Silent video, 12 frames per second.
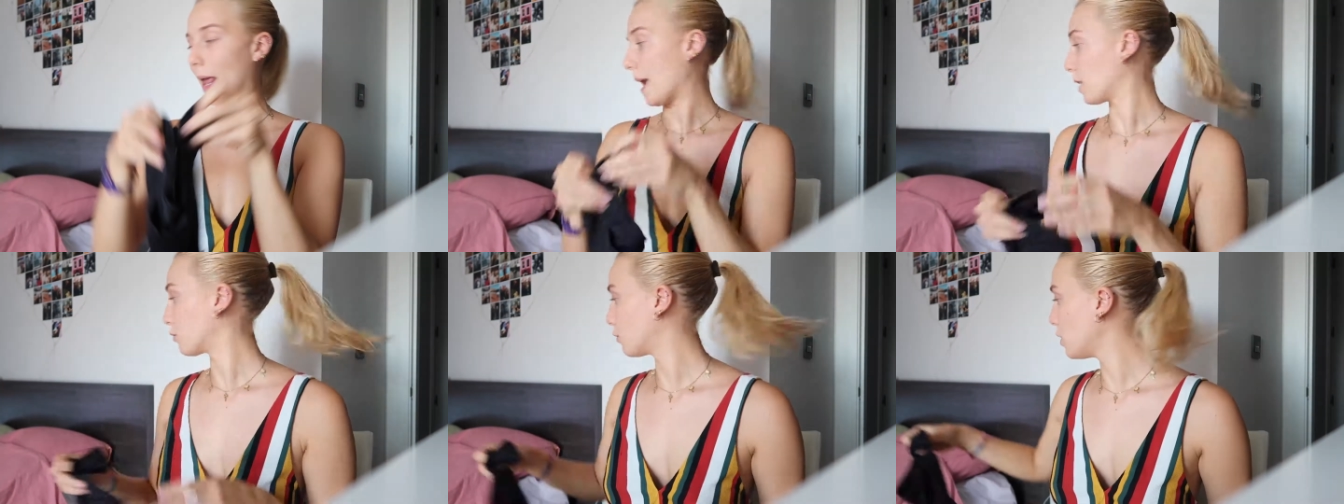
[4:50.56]

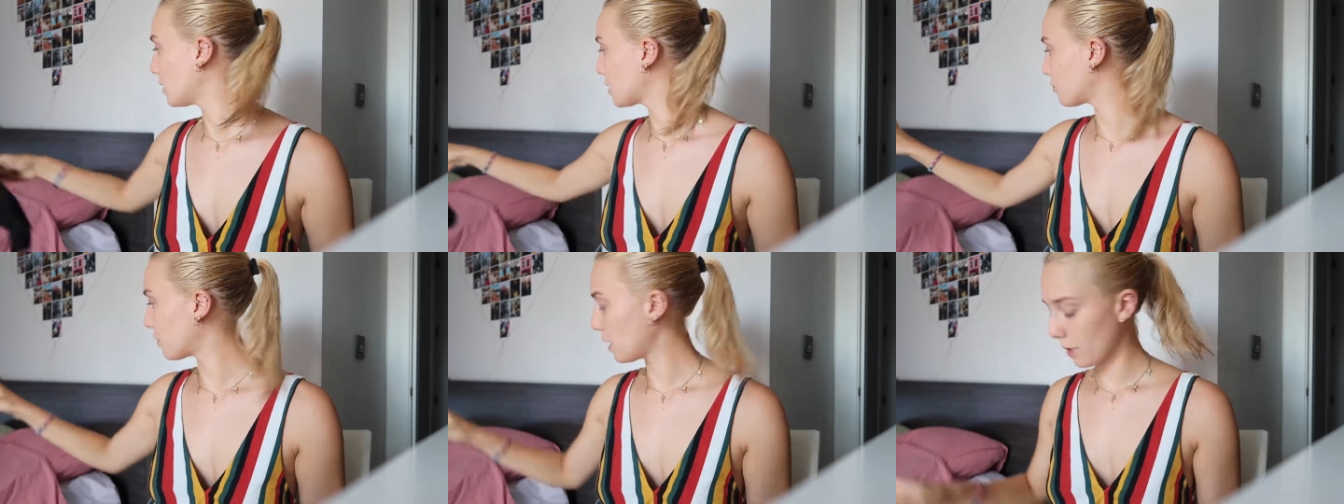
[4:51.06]
black really
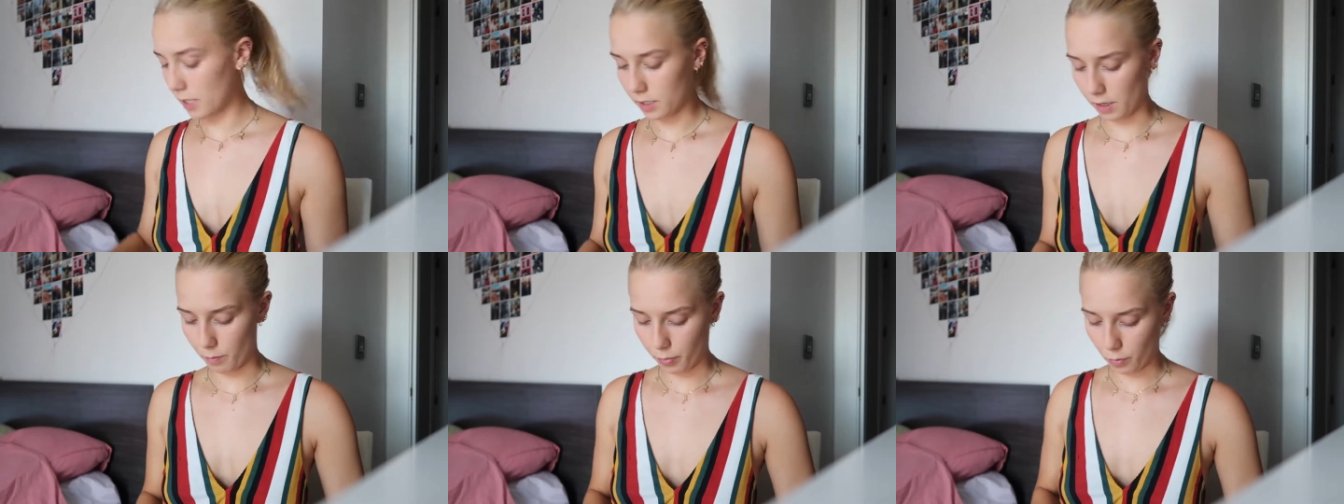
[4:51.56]
really really
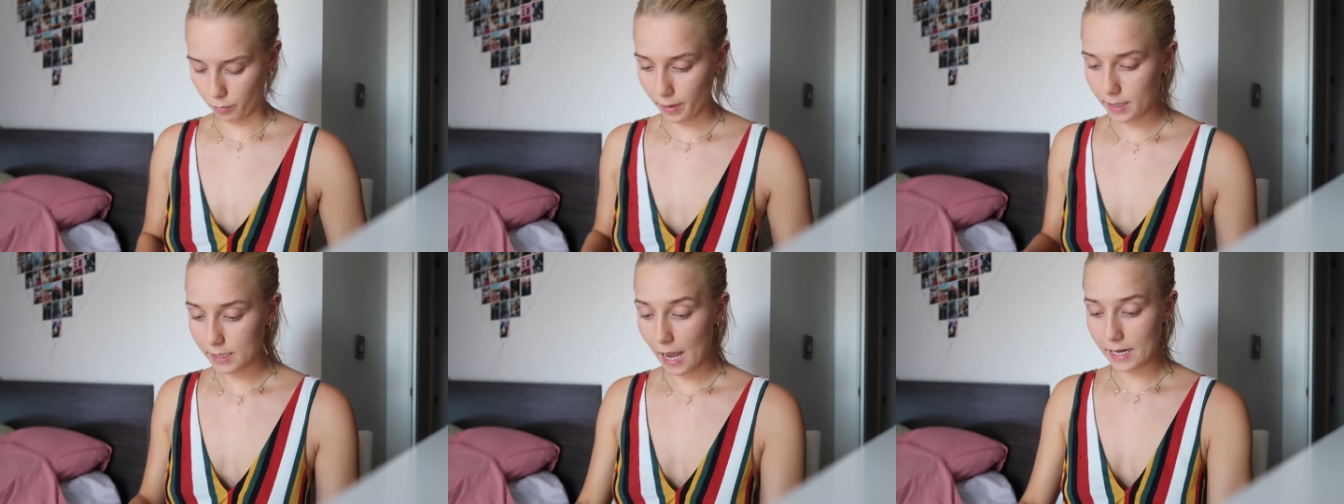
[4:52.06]
simple
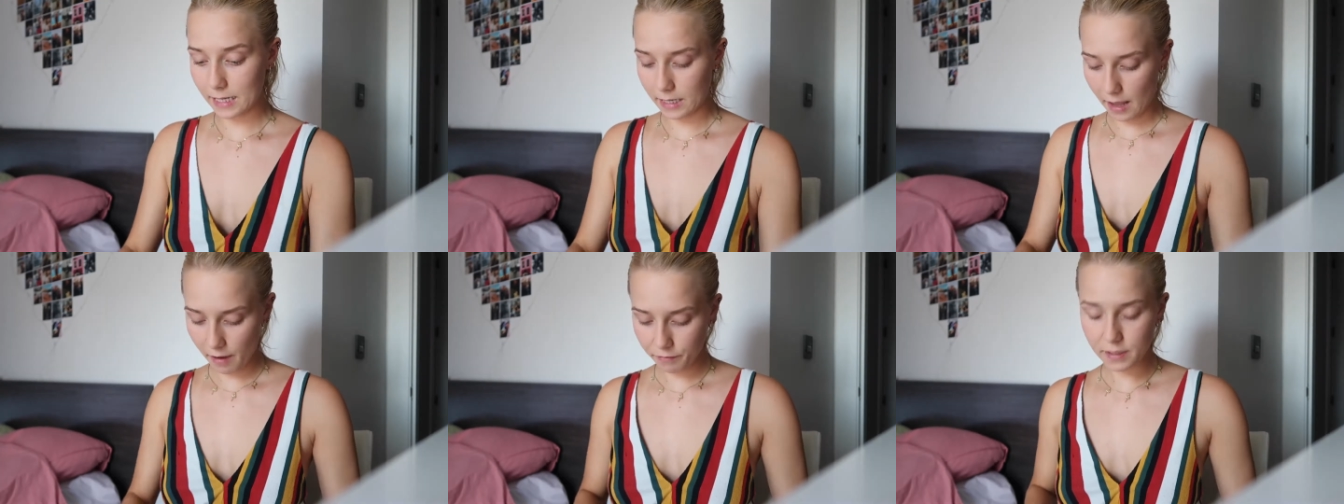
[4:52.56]
but i
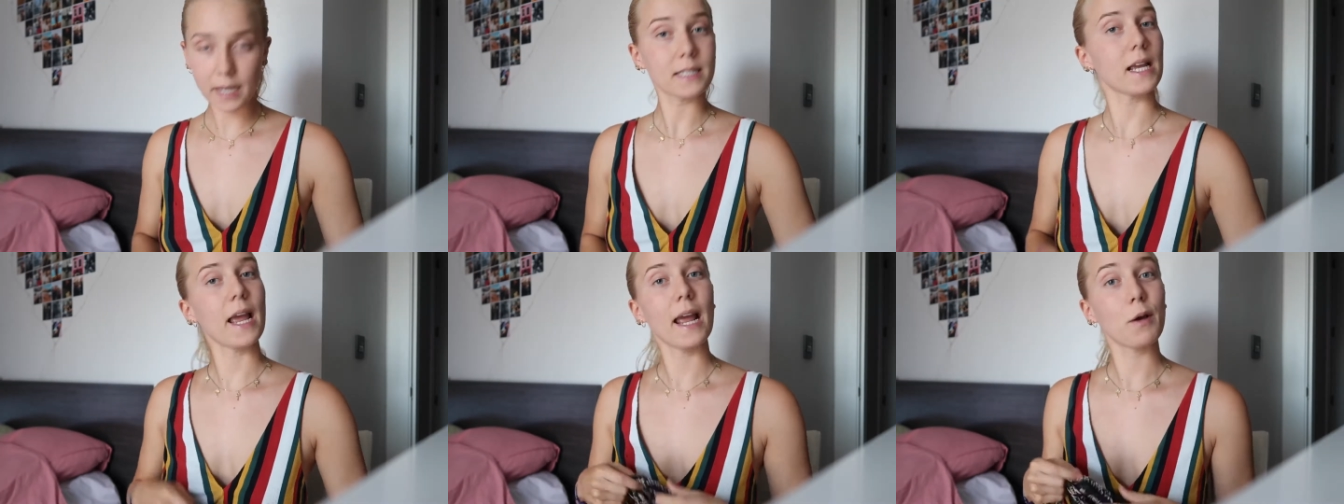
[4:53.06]
didn't have
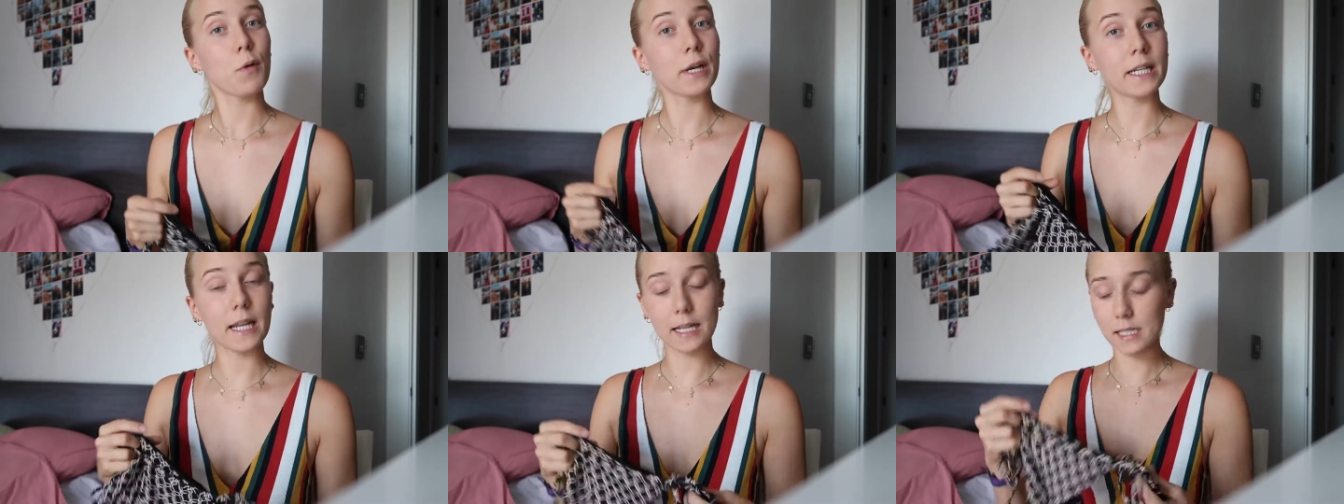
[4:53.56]
that and i
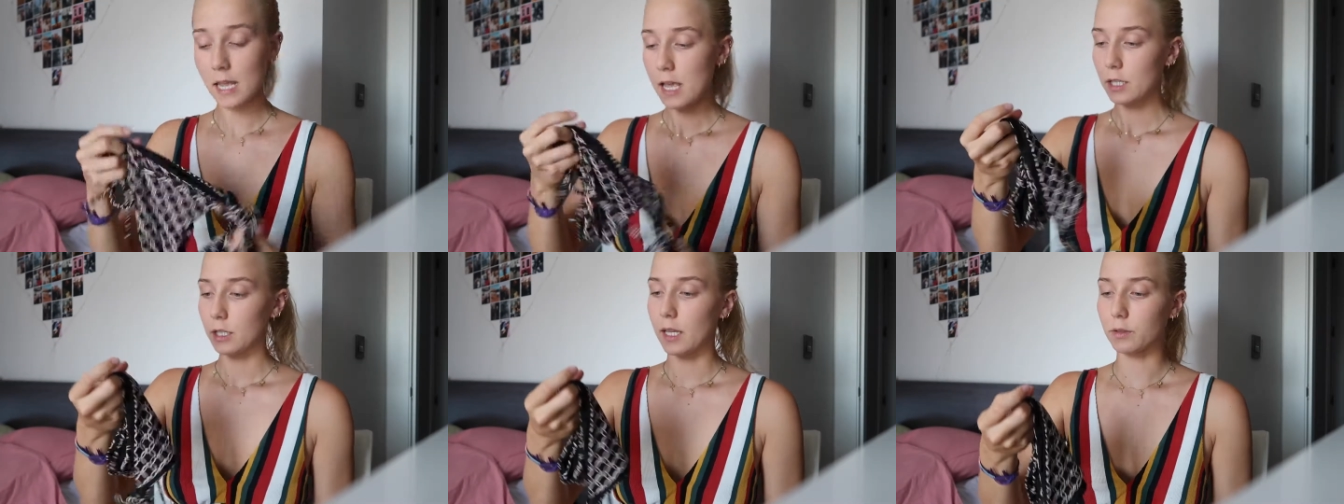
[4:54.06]
wanted that
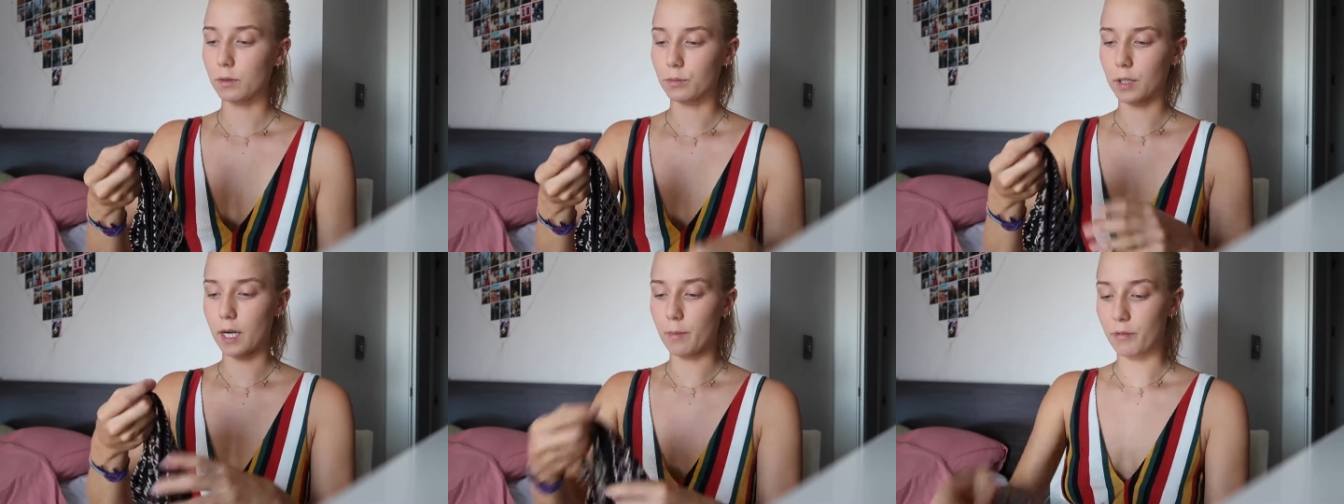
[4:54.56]
so that's what
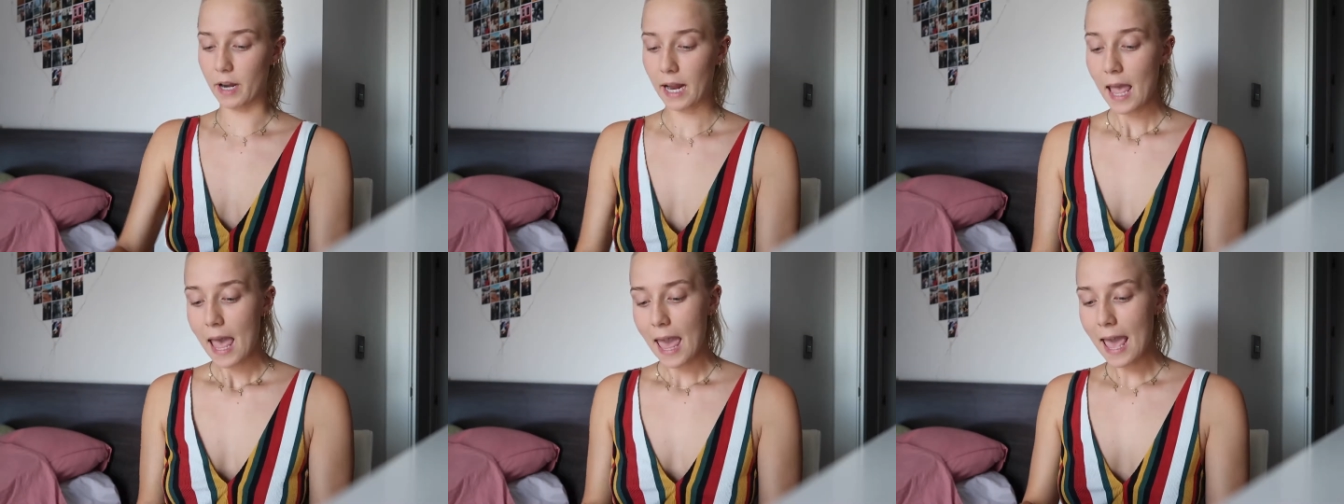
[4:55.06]
we're gonna bring
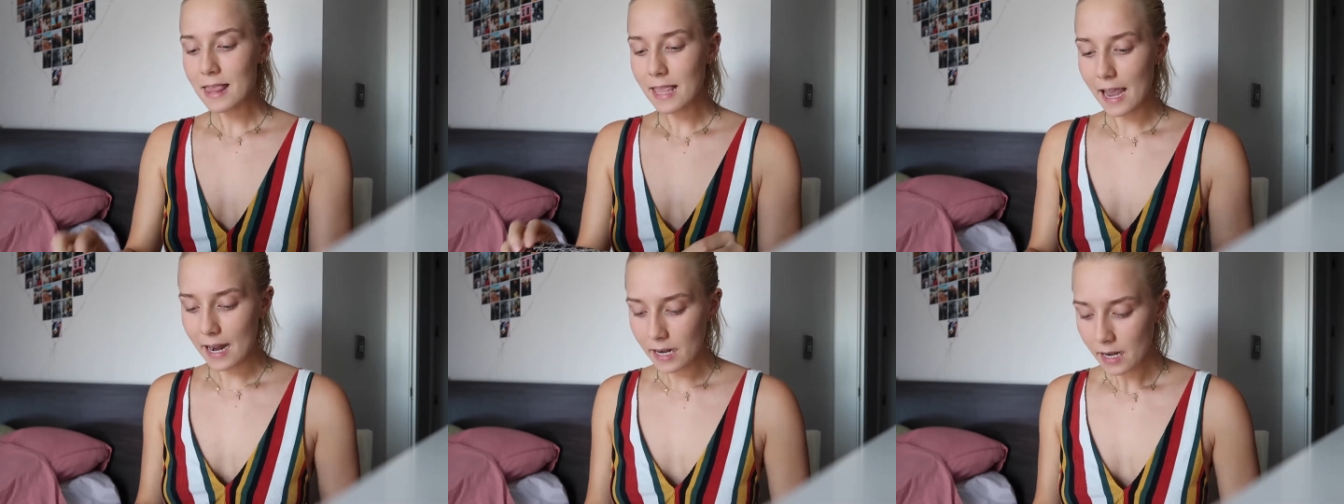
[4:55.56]
and
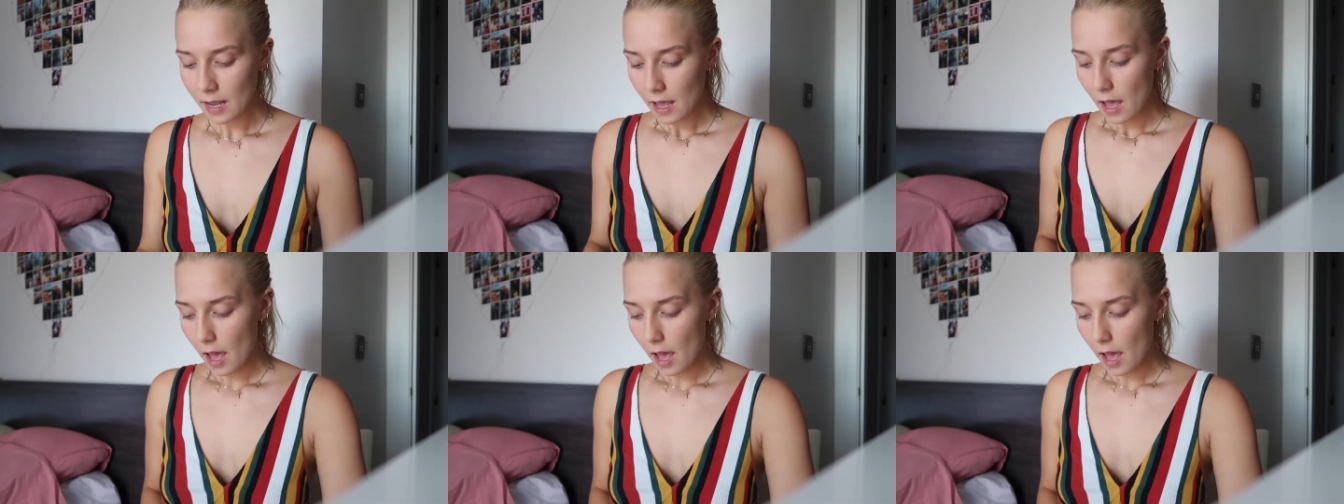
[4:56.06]
then